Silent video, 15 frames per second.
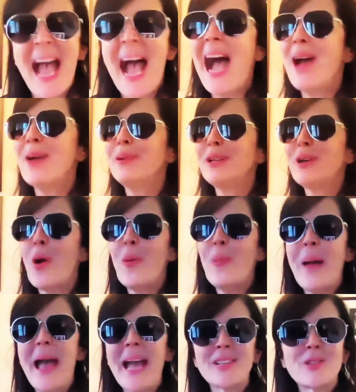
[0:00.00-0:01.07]
I will go
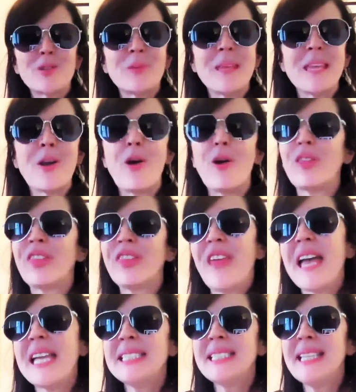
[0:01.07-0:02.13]
back to being
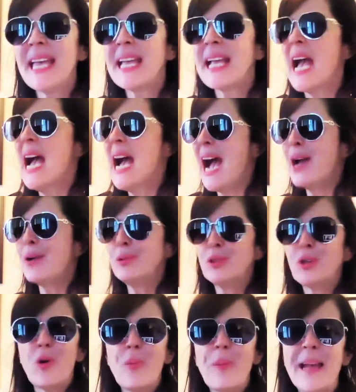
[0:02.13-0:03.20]
authentic. I will
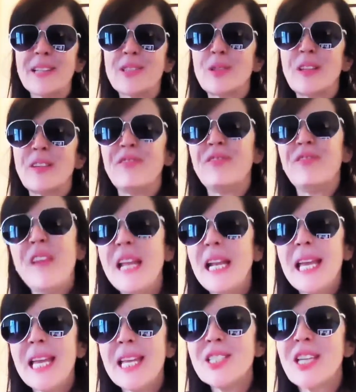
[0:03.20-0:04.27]
go back to the
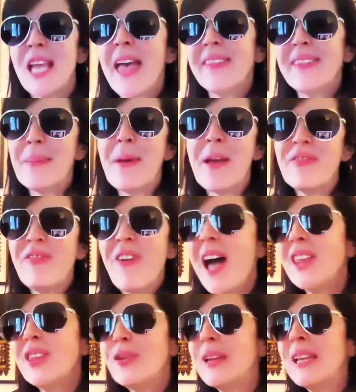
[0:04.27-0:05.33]
village that my
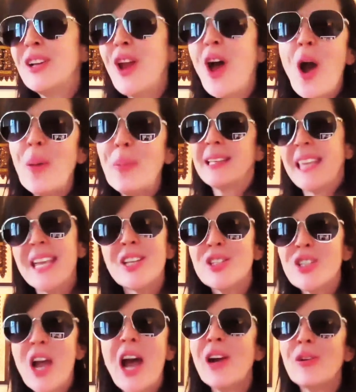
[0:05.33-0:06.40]
father-in-law, King
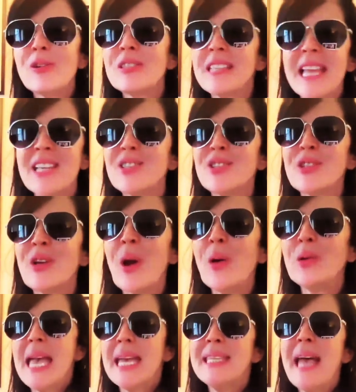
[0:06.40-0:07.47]
Charles, likes to go,
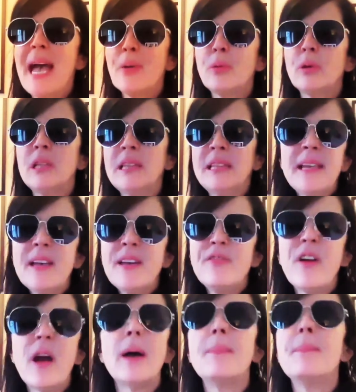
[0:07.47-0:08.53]
and I will live
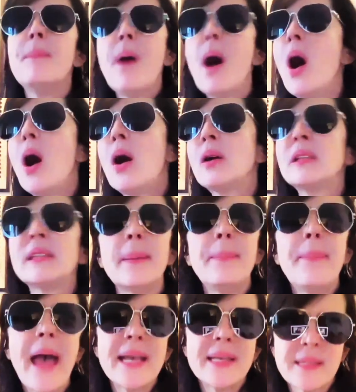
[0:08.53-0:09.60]
among the
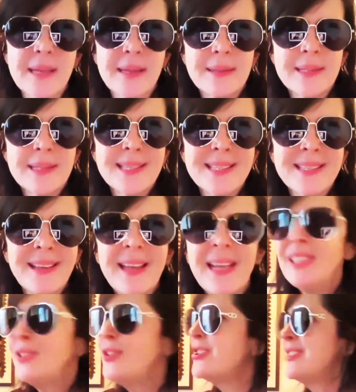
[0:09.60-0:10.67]
peasants.
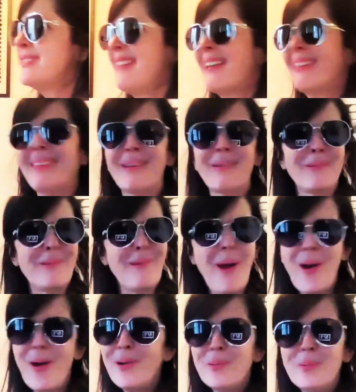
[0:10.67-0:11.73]
There's nothing
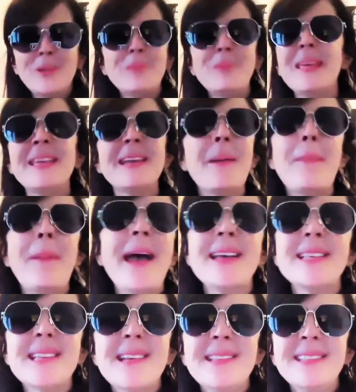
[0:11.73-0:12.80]
wrong with being a
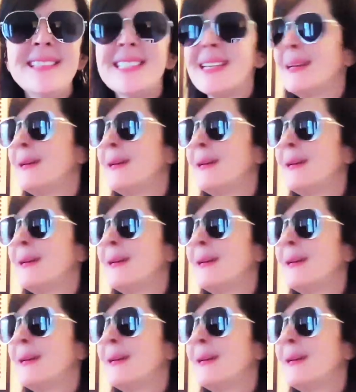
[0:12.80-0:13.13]
peasant.